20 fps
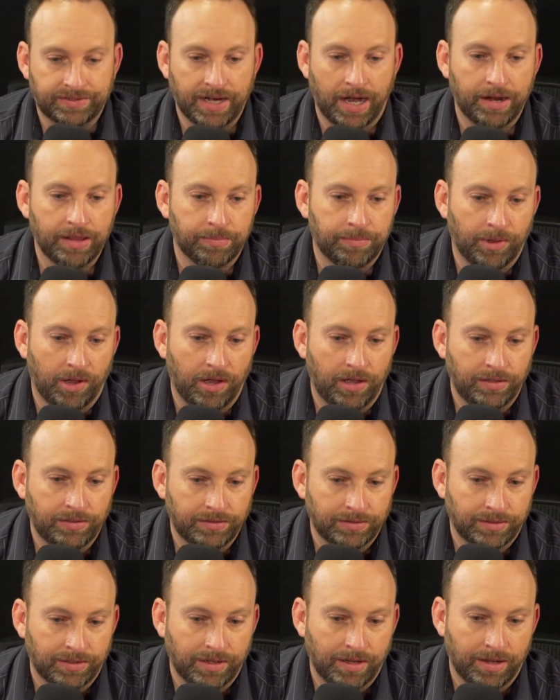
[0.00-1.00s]
side of the
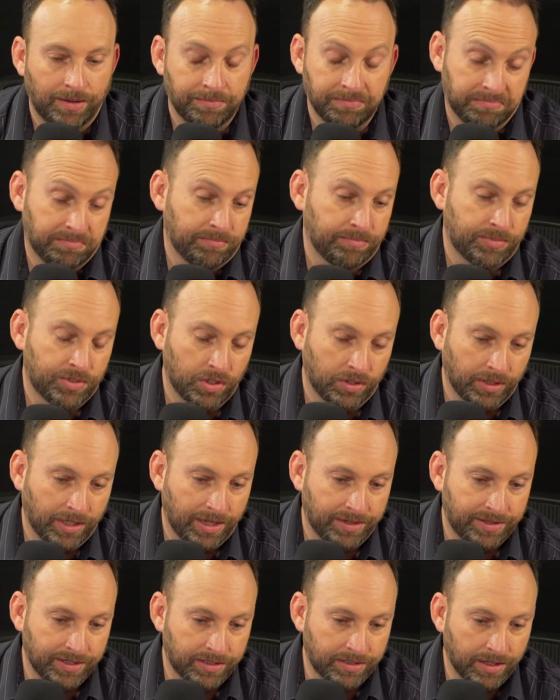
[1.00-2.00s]
ball, um, certainly
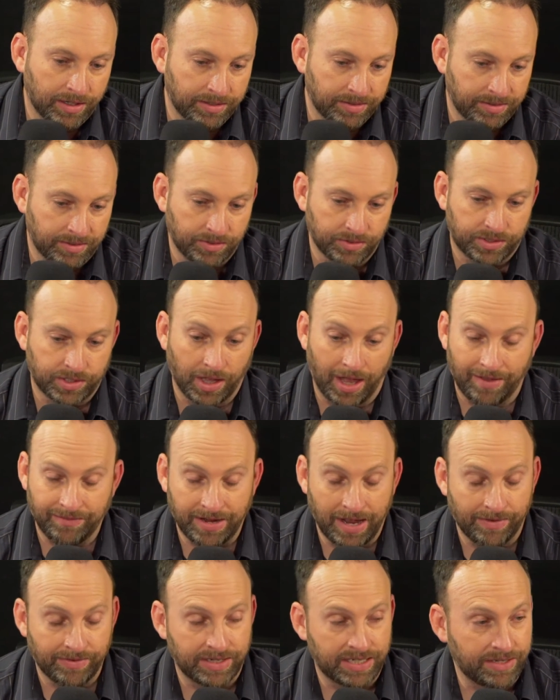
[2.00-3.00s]
I think that you still haven't
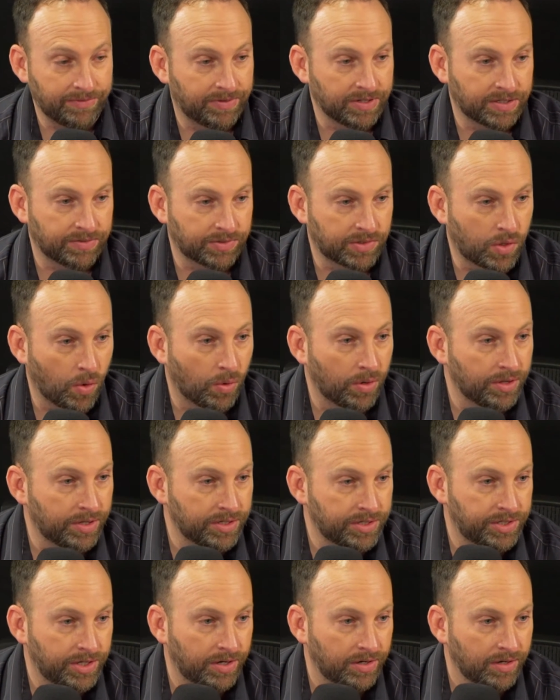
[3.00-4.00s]
had a defensive score
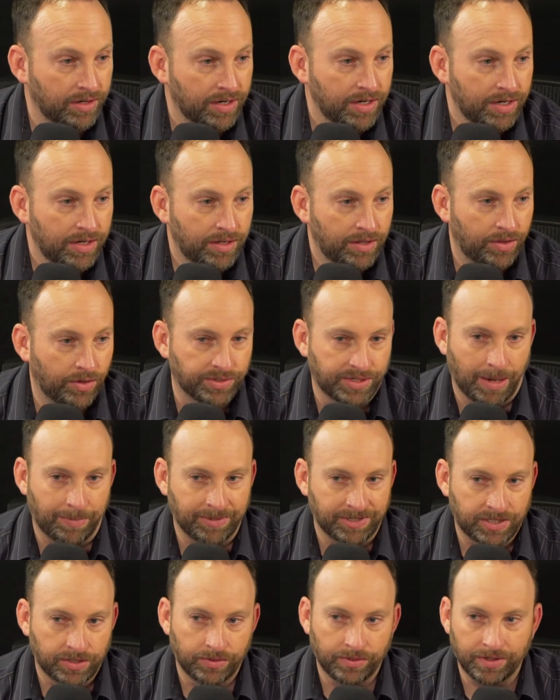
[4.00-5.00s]
this year. Those
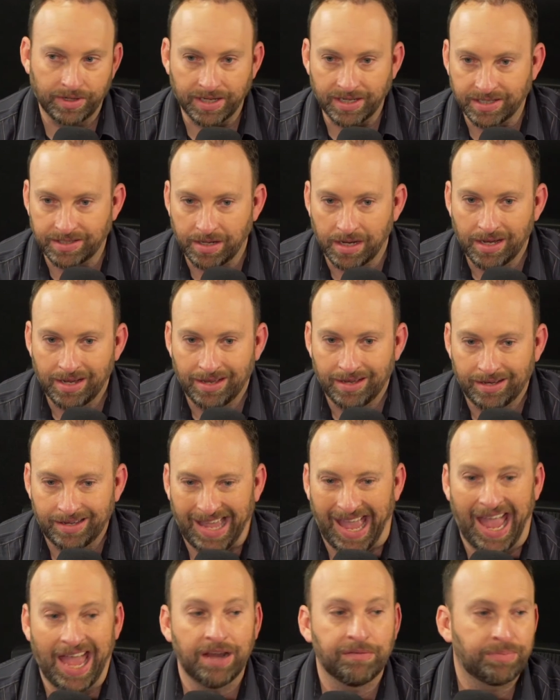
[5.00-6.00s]
opportunities
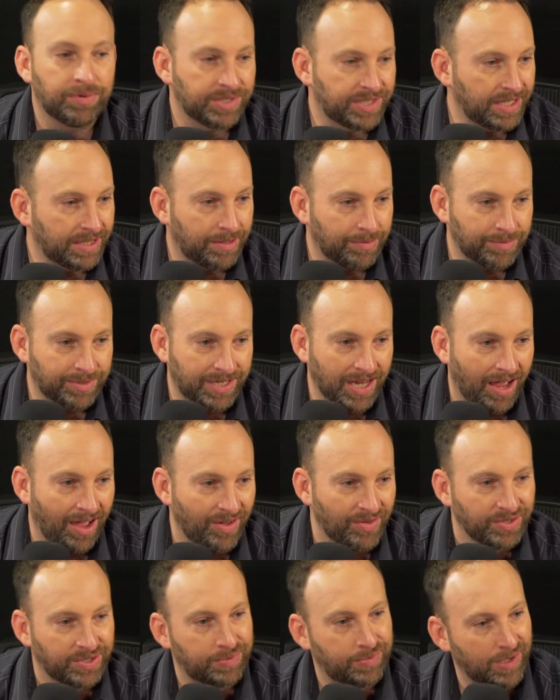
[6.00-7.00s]
can present
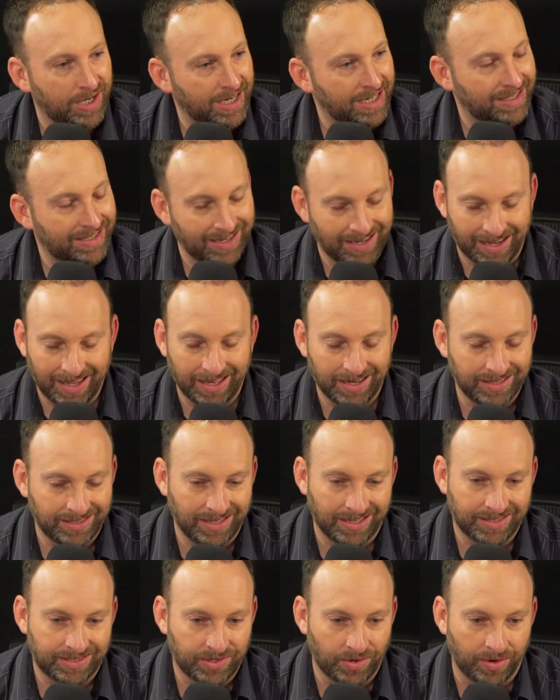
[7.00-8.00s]
themselves, but it, again, it,
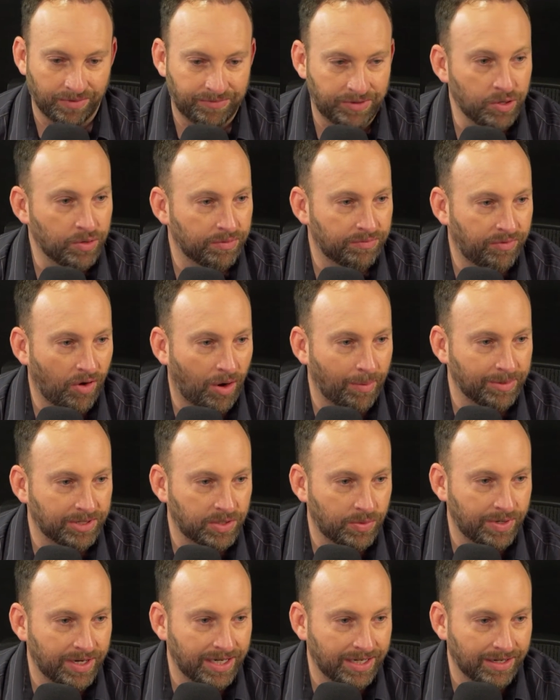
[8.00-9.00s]
it's sort of few and far
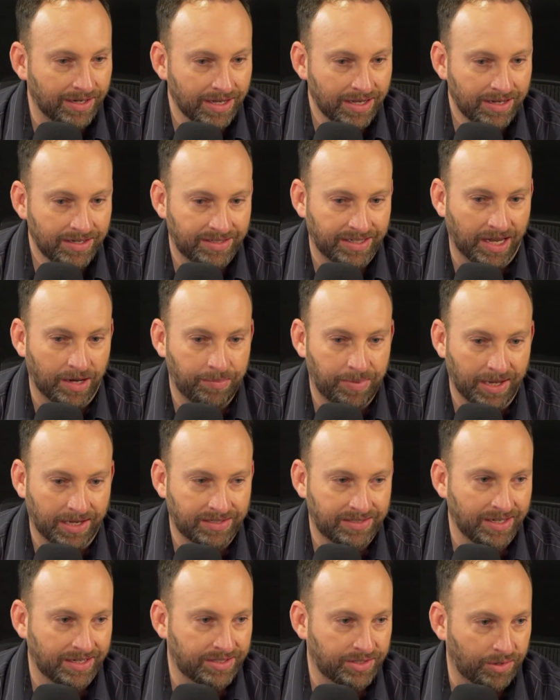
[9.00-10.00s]
between to get a pick
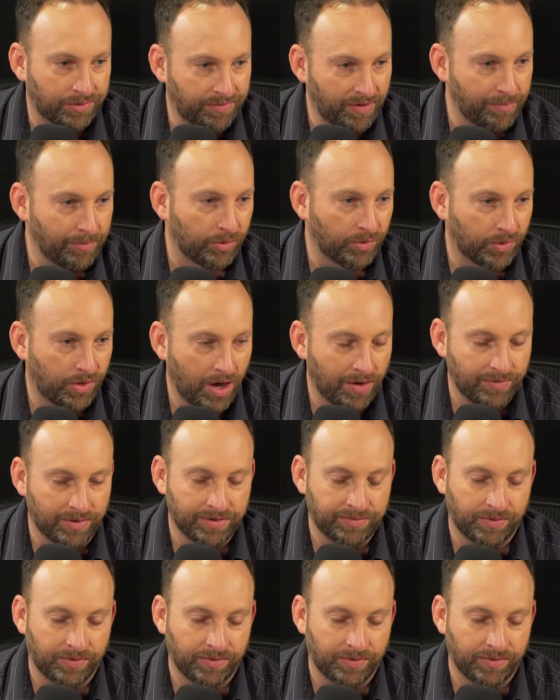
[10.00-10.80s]
six or a fumble recovery